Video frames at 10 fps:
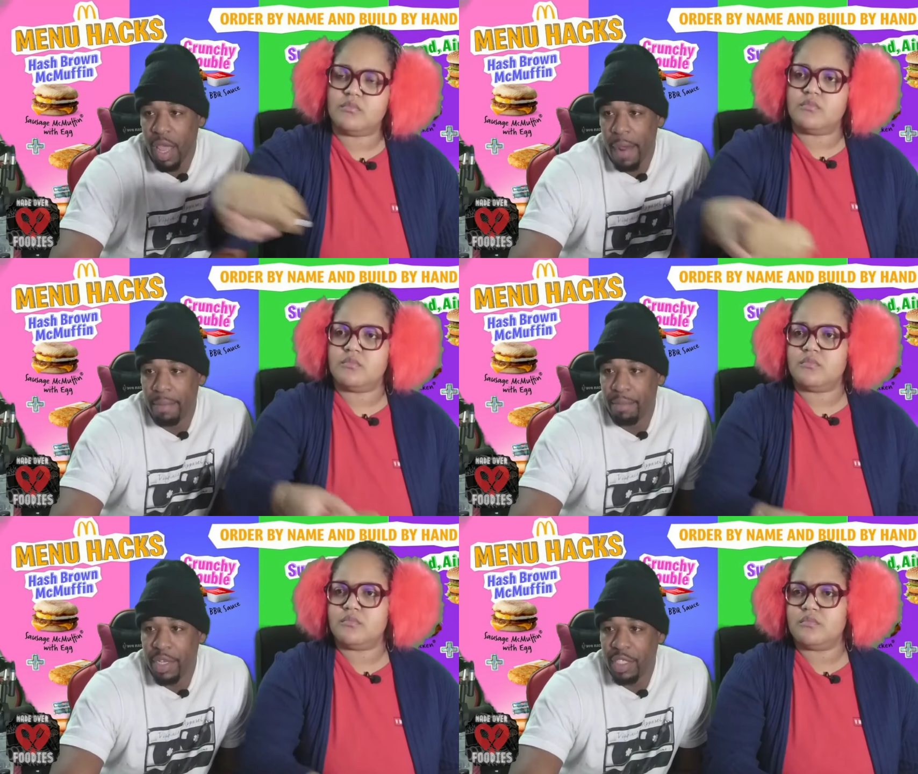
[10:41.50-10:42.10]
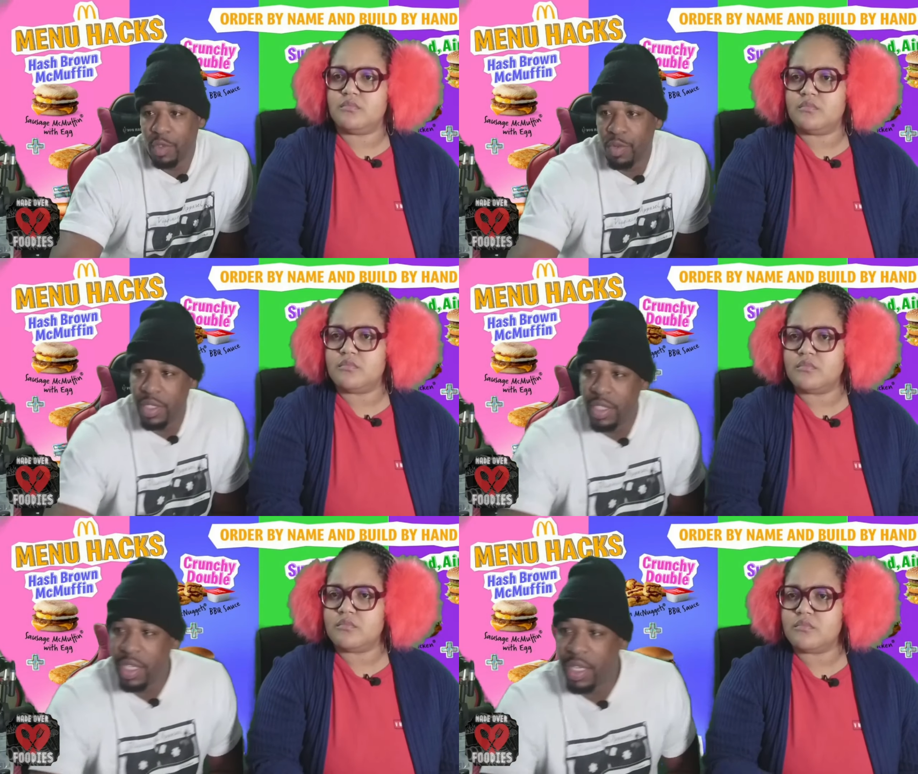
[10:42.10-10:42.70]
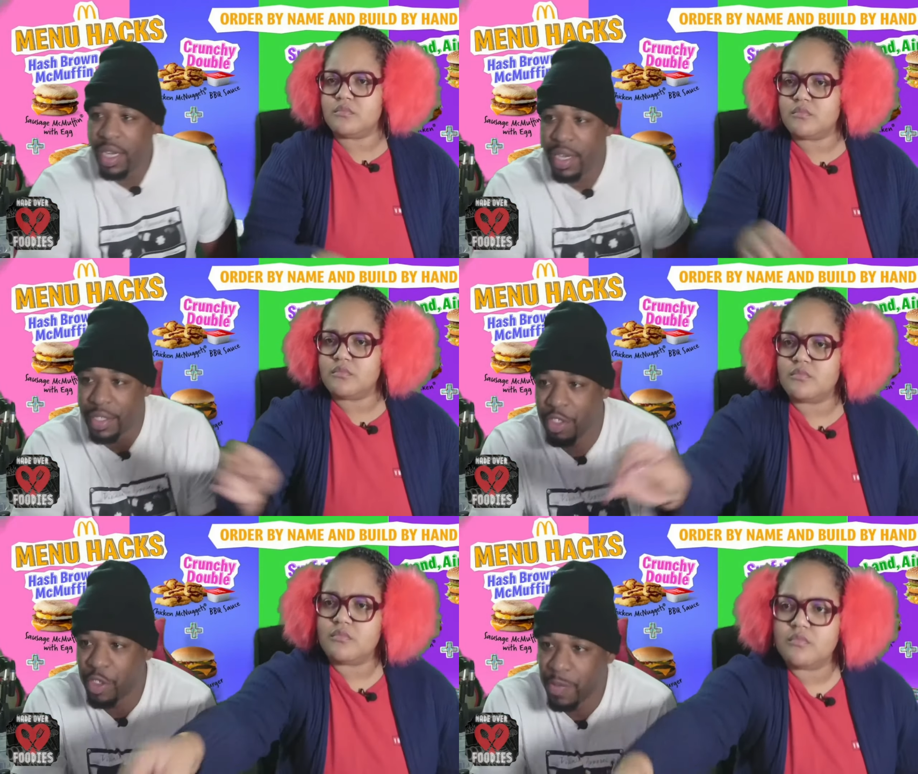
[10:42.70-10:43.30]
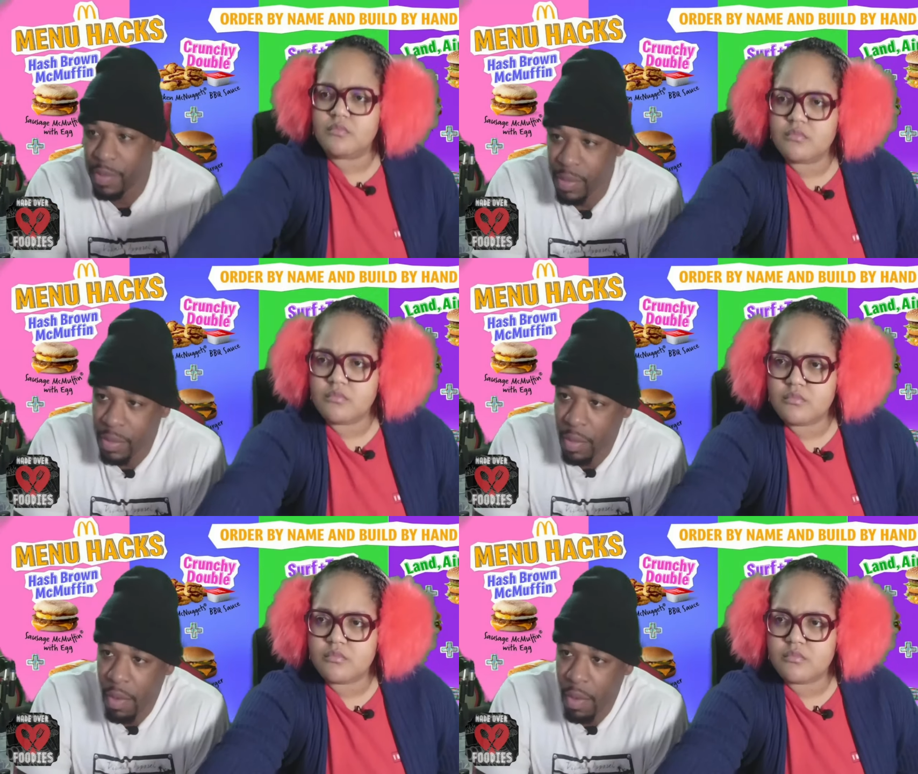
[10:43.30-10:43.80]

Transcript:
Speaker 1: mixed with chicken nuggets. Mm -hmm.